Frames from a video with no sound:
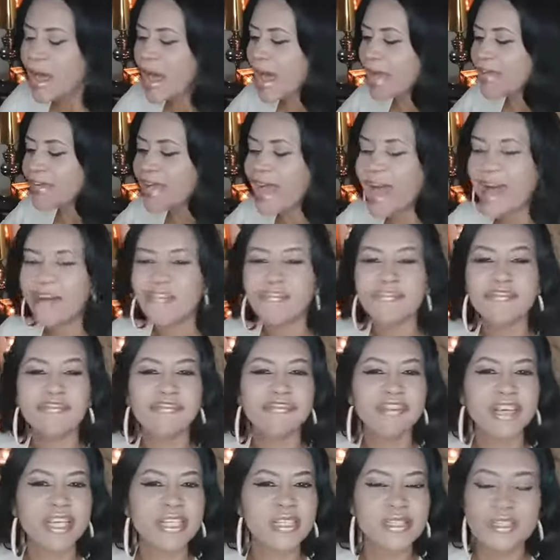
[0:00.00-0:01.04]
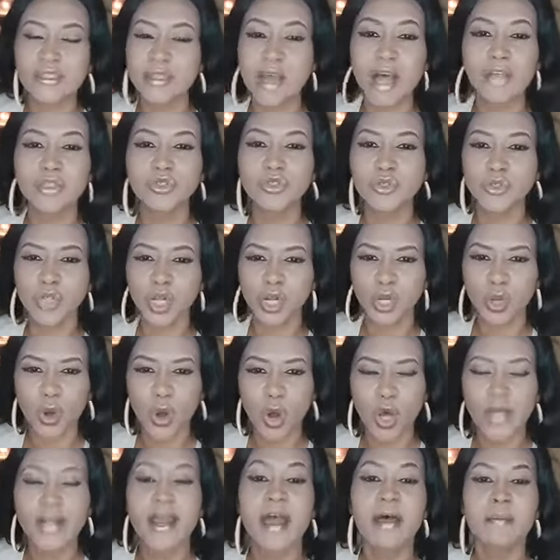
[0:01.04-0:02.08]
and have feast unto the
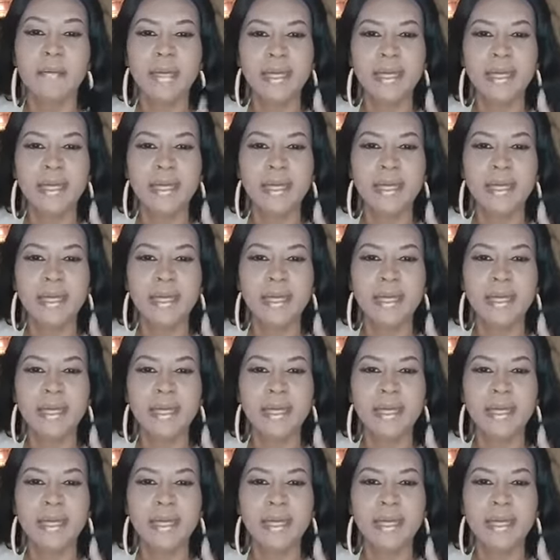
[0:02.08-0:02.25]
Lord.